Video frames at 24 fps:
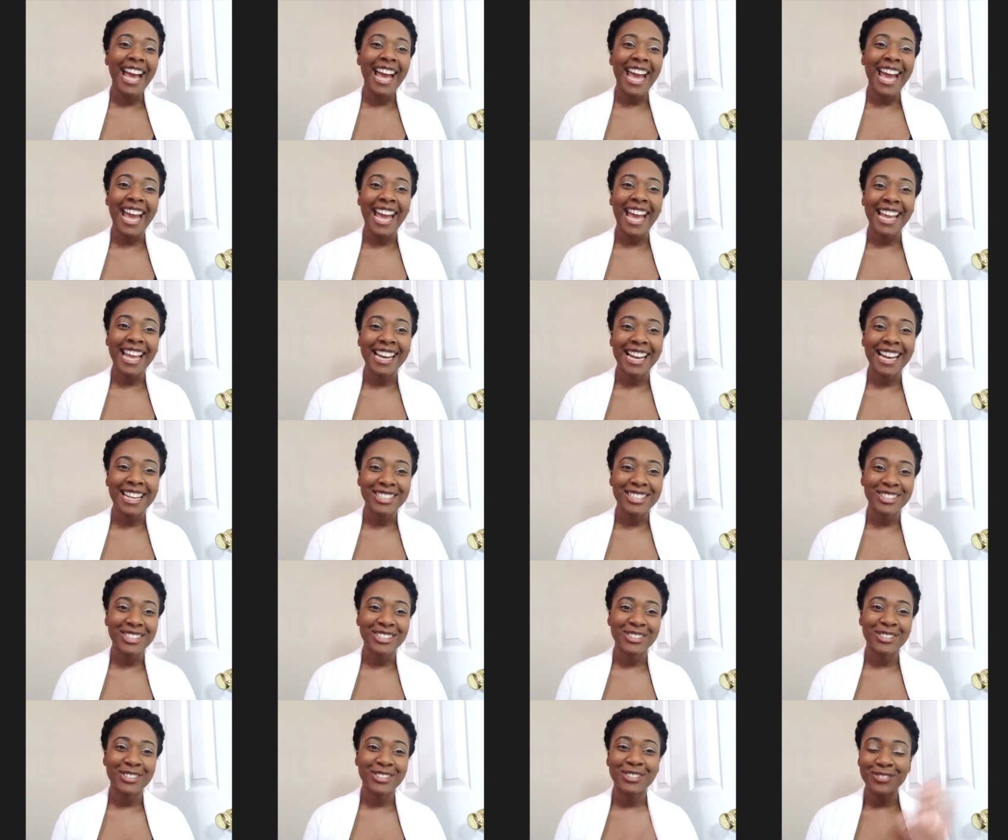and I
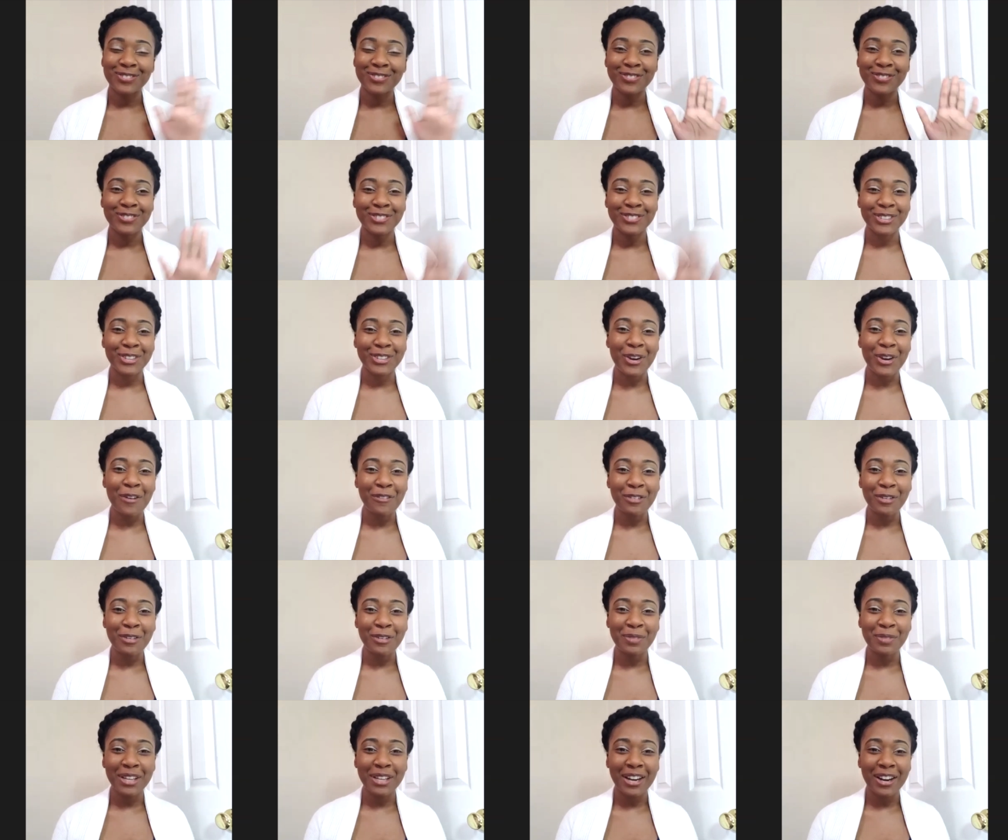just took off
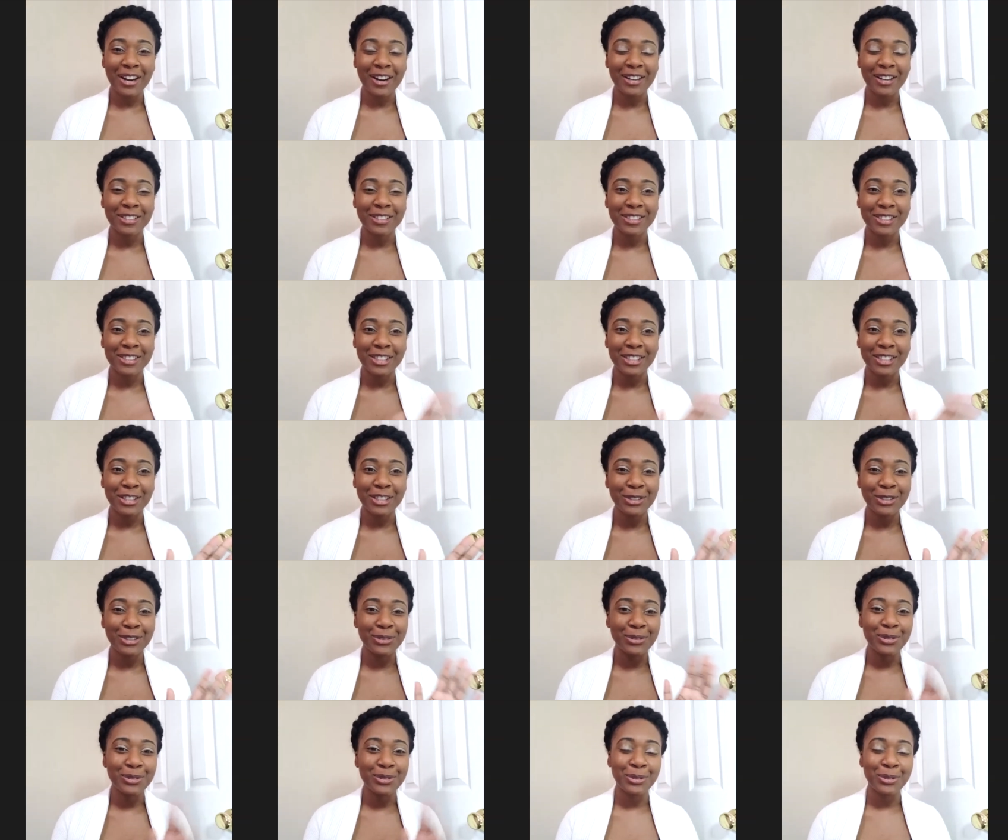from there. I studied
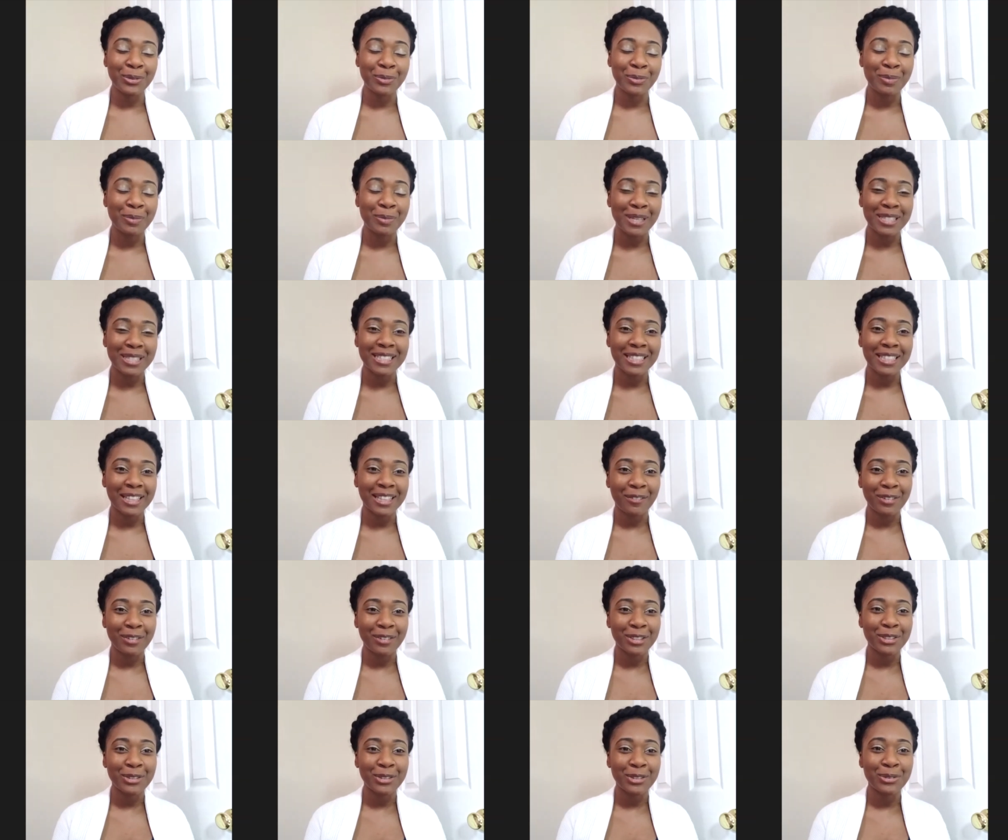YouTube. Basically, I
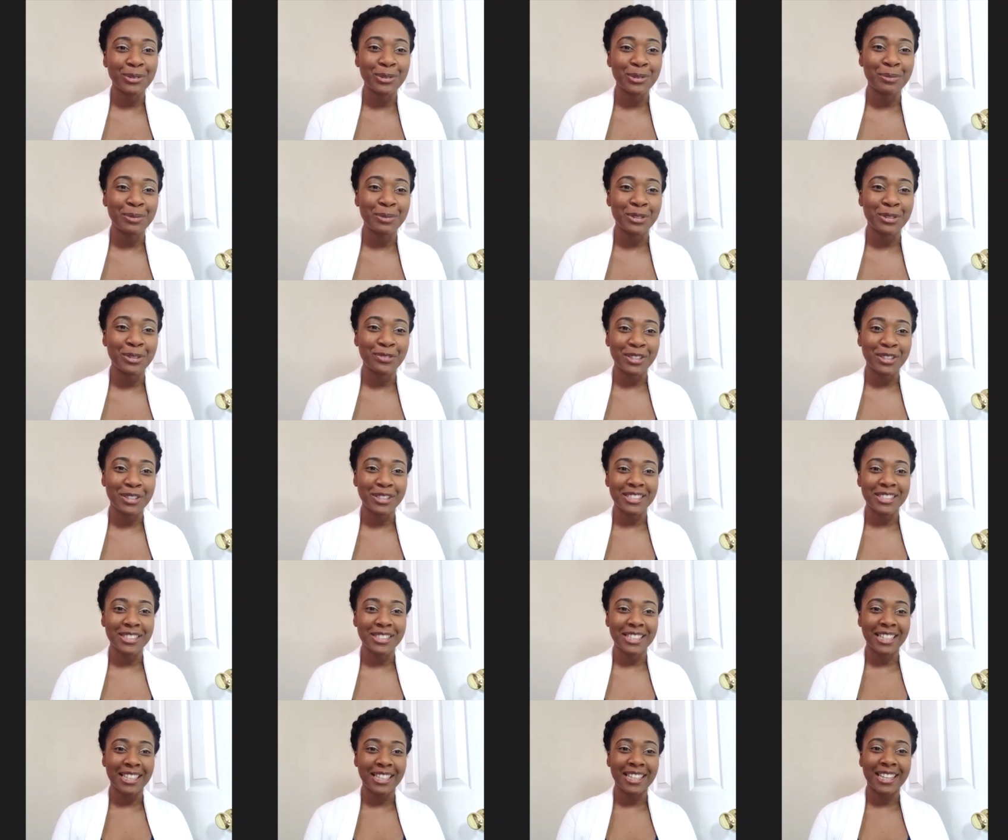went to YouTube
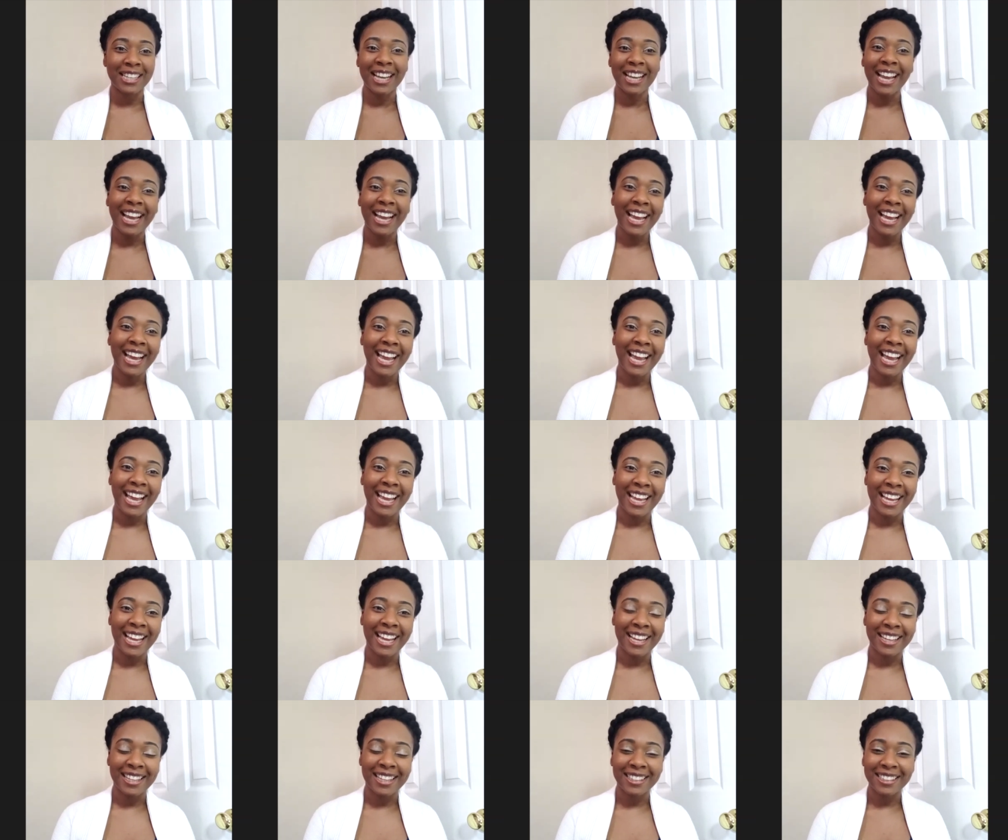University,
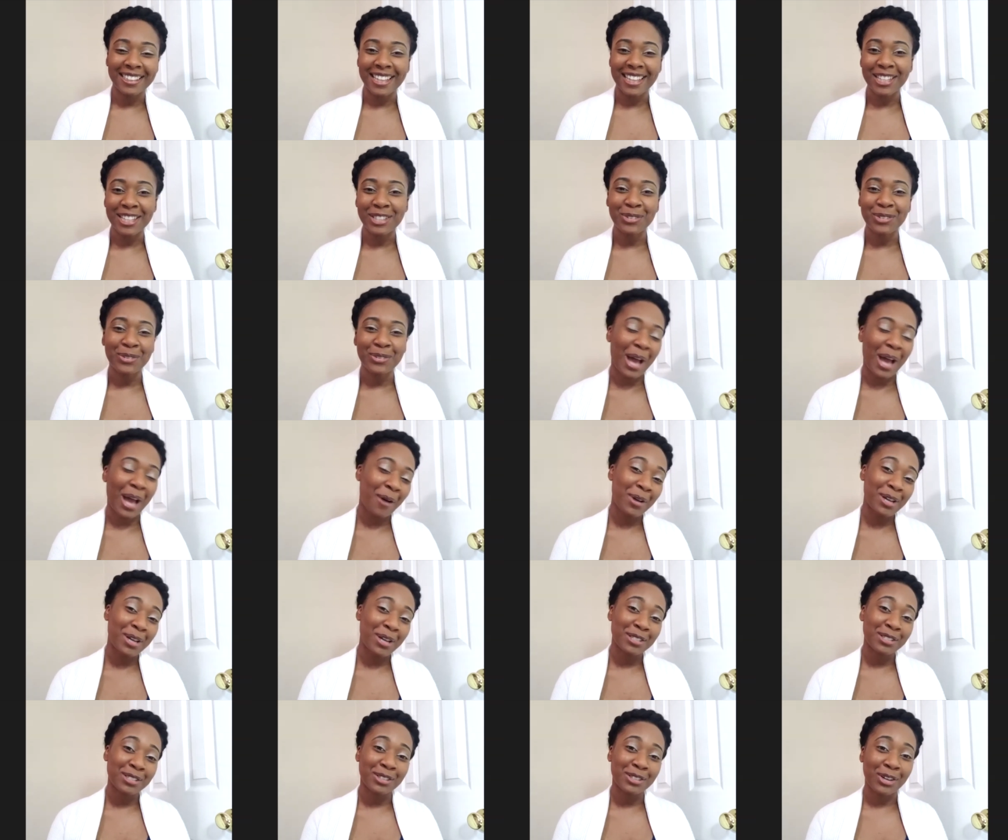and that's how I
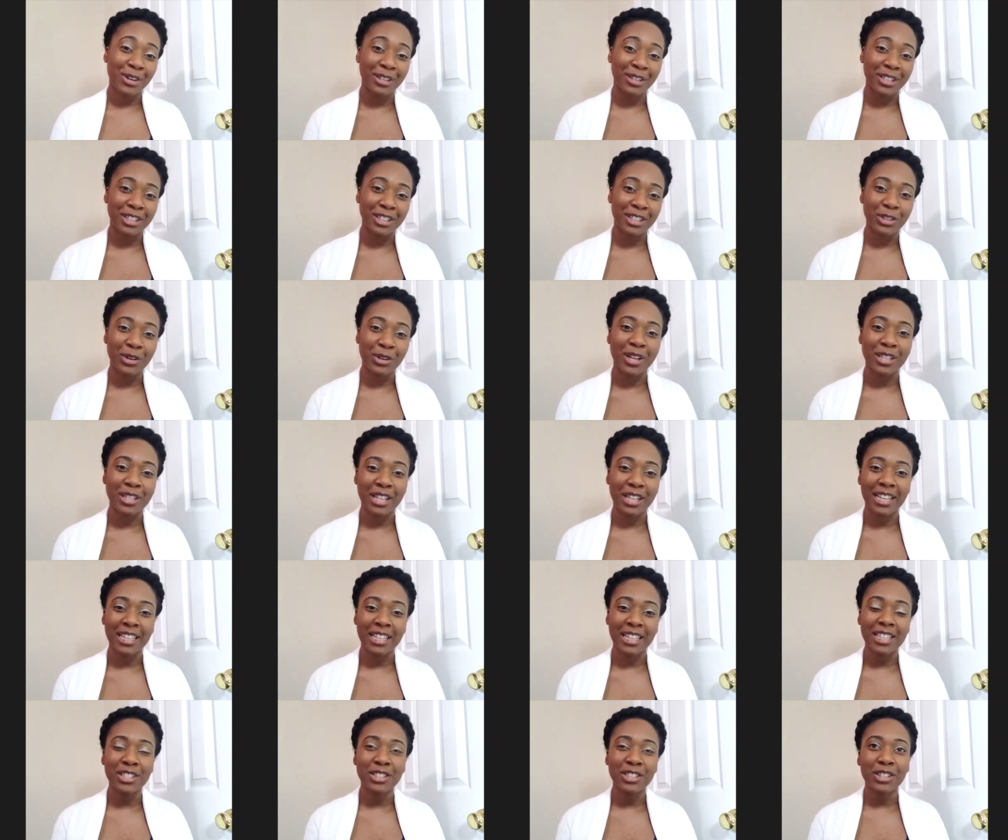started. You know, I, I
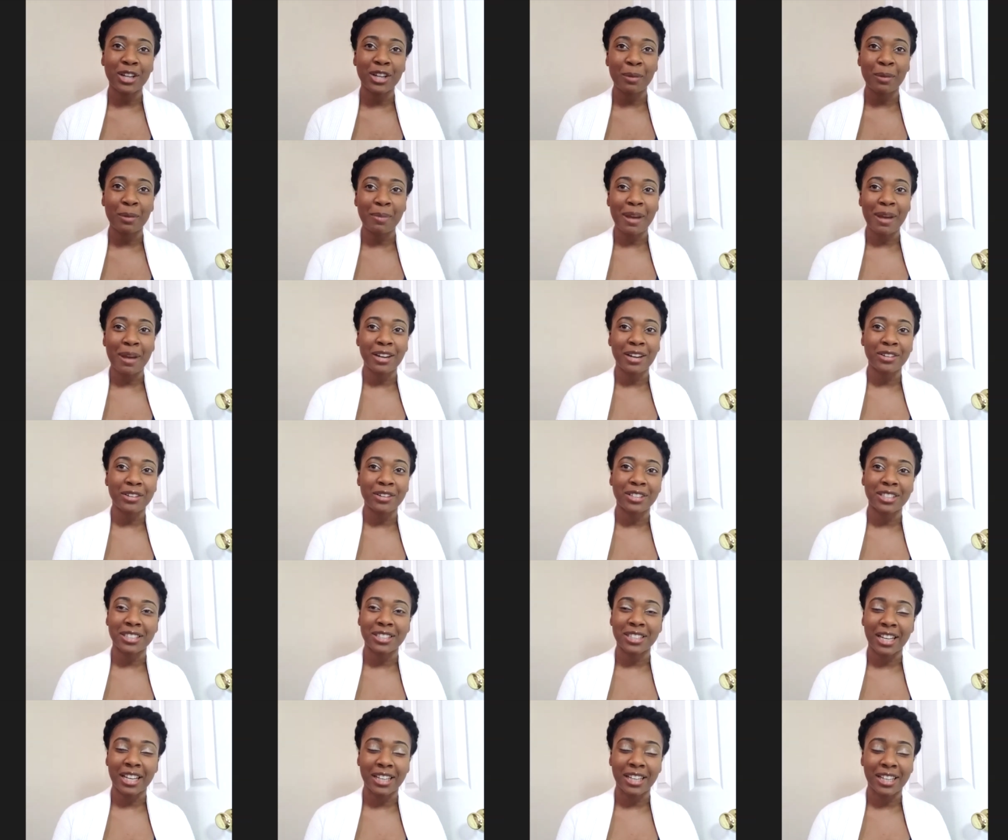didn't start pattern
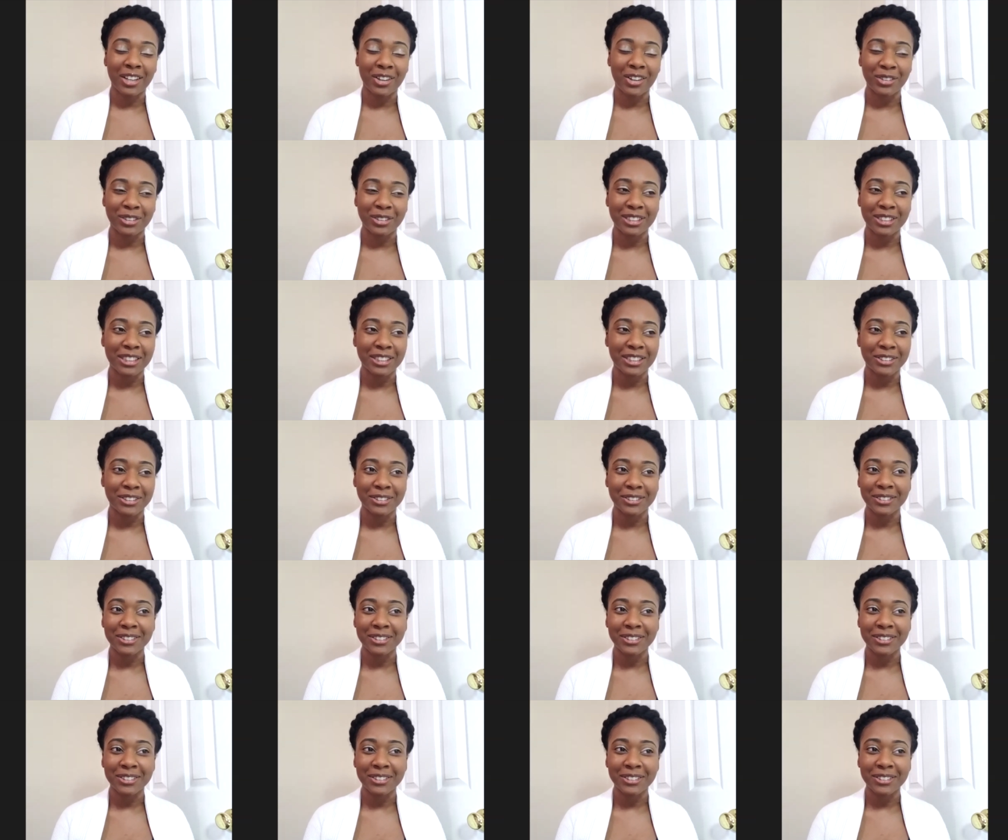designing until